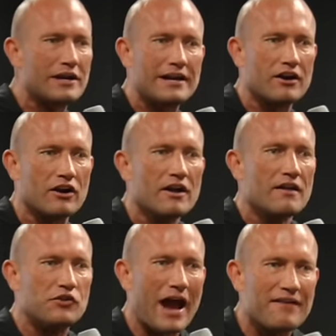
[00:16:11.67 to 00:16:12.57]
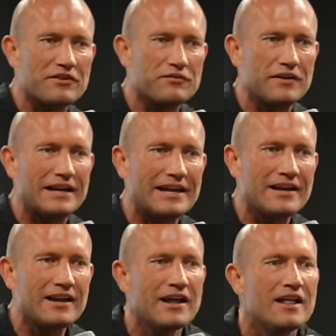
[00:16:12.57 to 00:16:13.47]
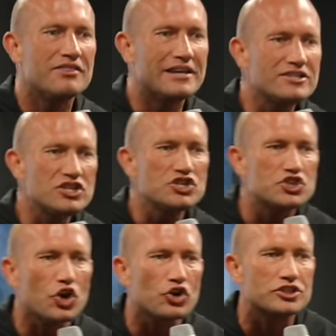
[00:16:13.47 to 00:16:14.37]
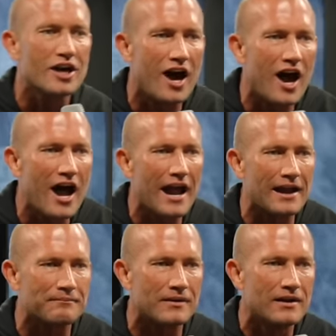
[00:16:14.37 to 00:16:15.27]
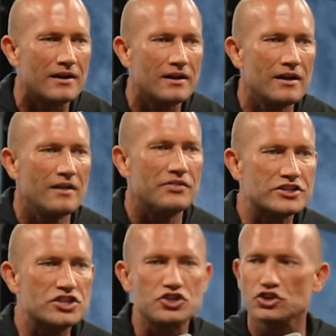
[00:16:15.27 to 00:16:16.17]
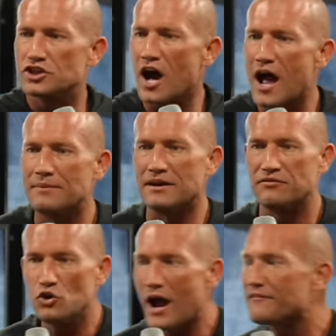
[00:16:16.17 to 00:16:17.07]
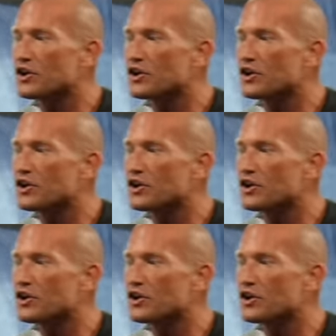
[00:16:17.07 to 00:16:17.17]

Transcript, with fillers: in here, if you haven't fit in, this is your time. This is your time. And if you have